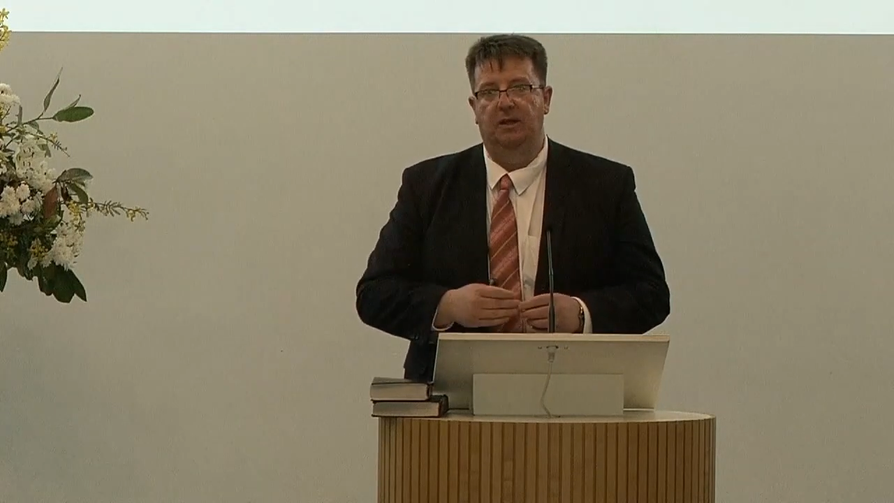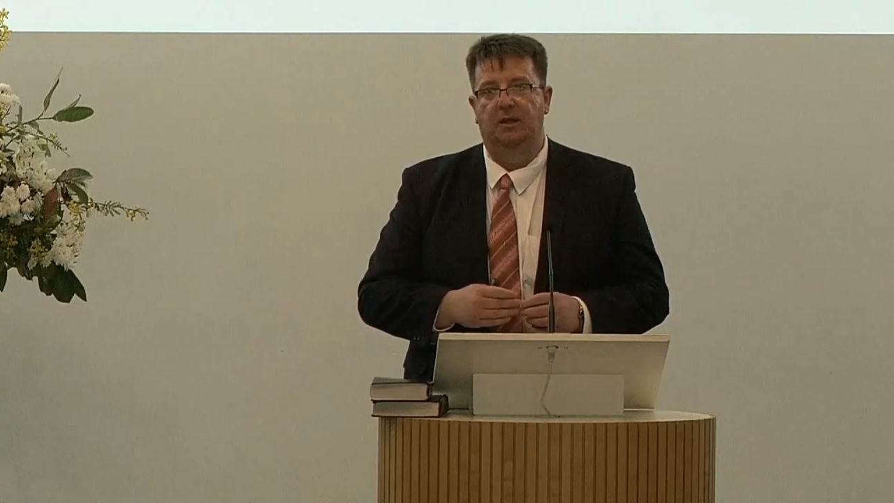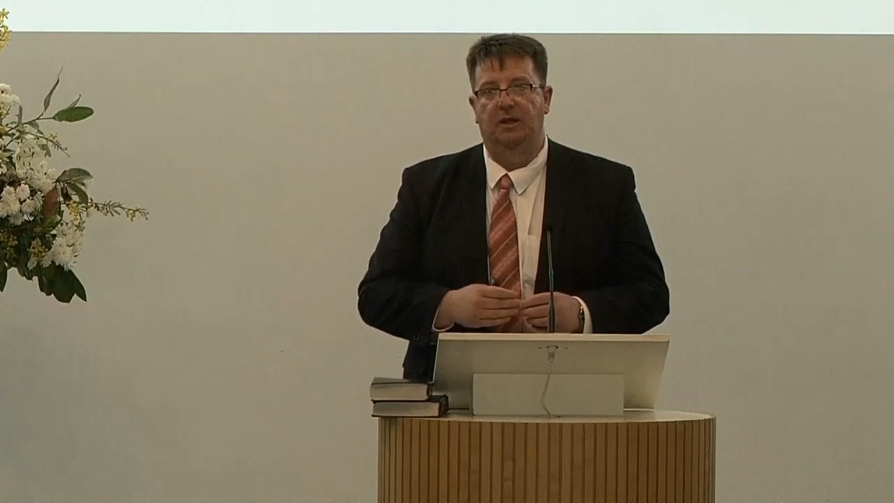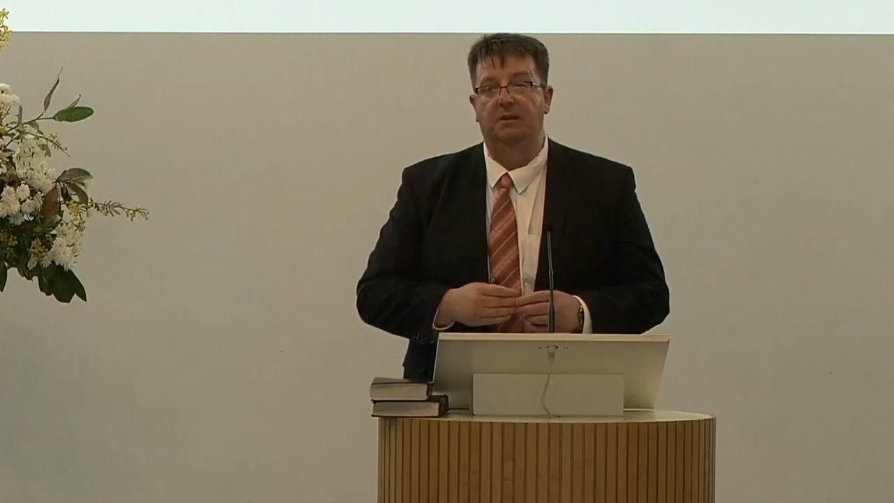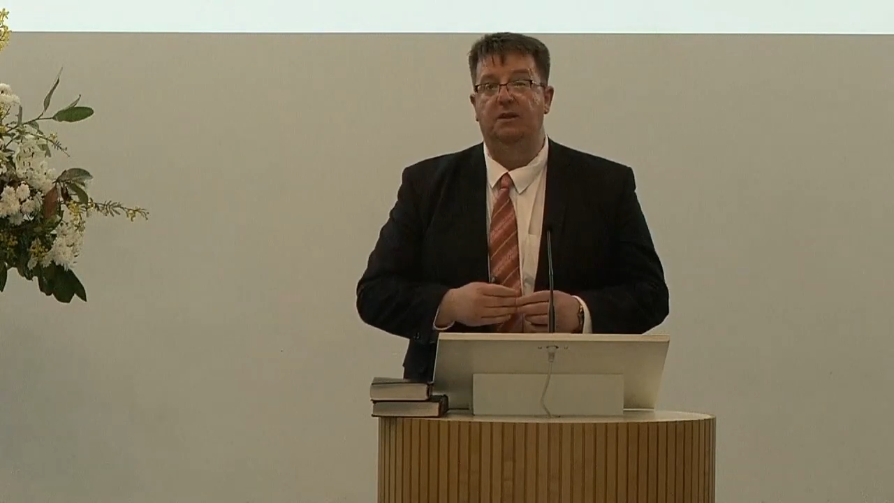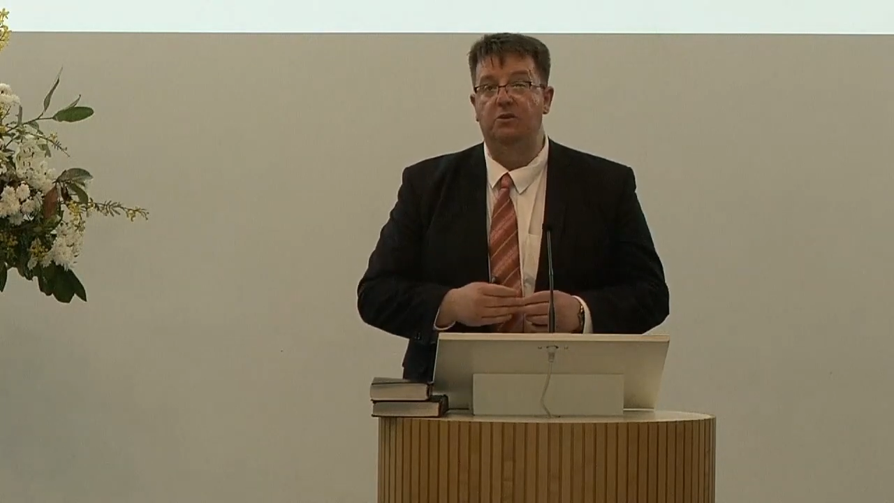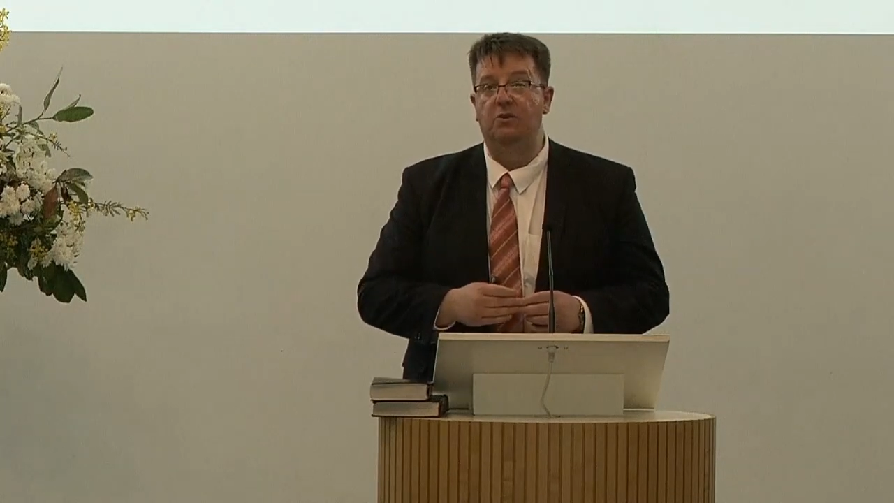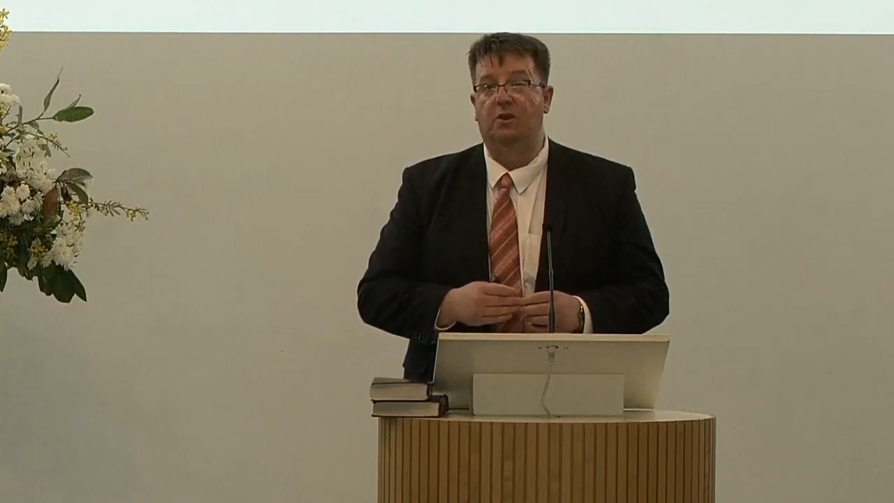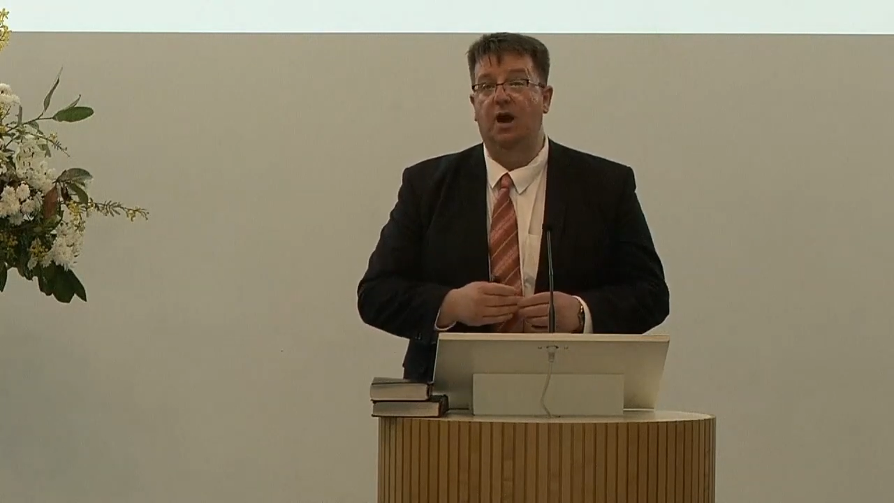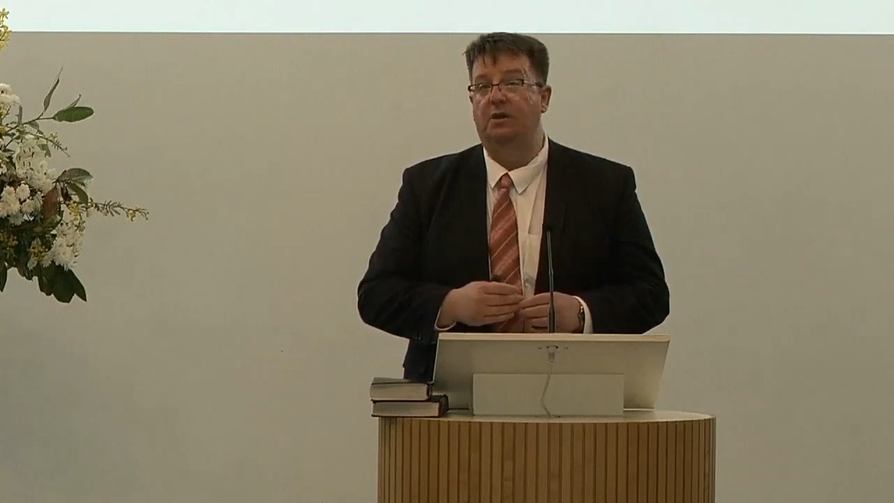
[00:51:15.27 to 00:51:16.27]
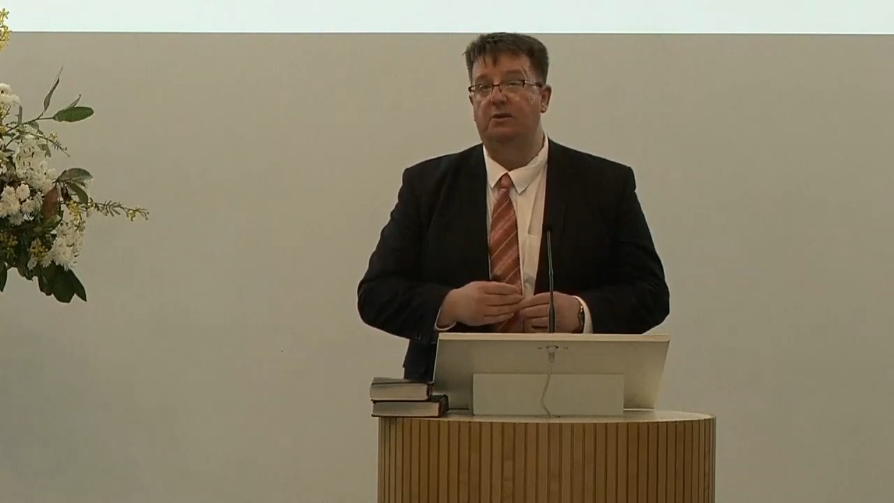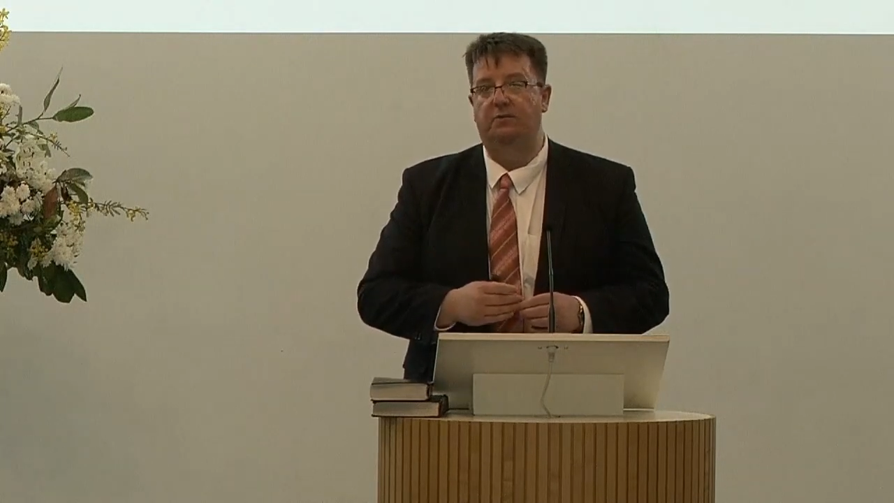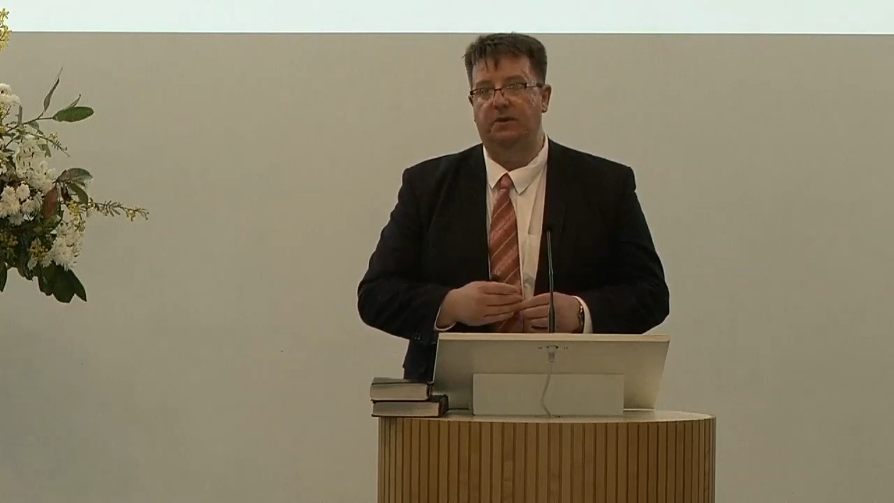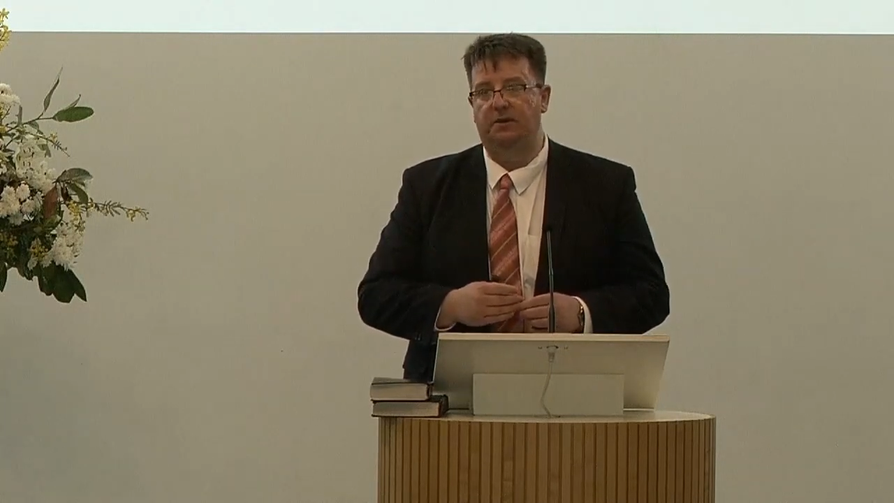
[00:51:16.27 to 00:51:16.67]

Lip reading: in the new Garden of Eden.